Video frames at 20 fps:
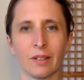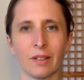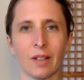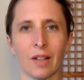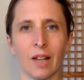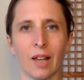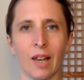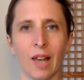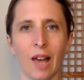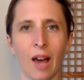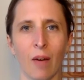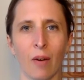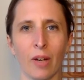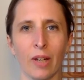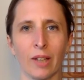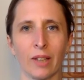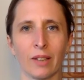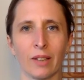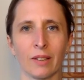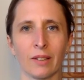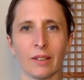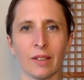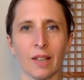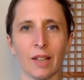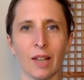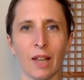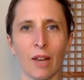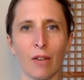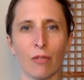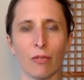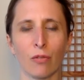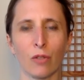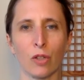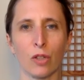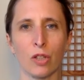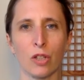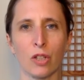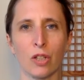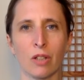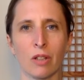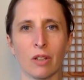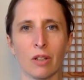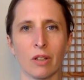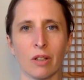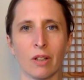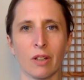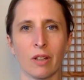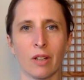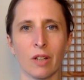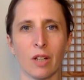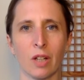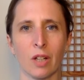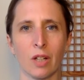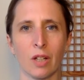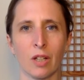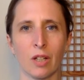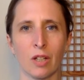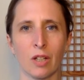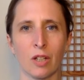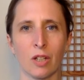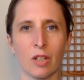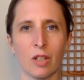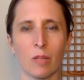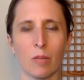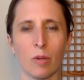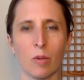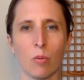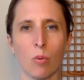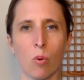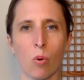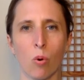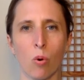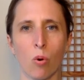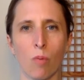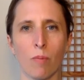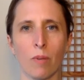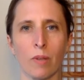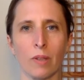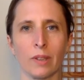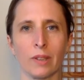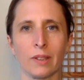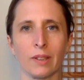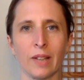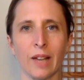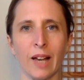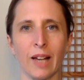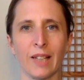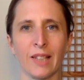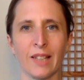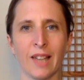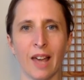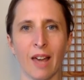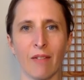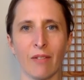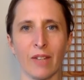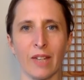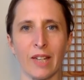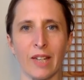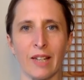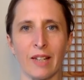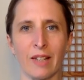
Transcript: Allowing the left foot to be warm and heavy.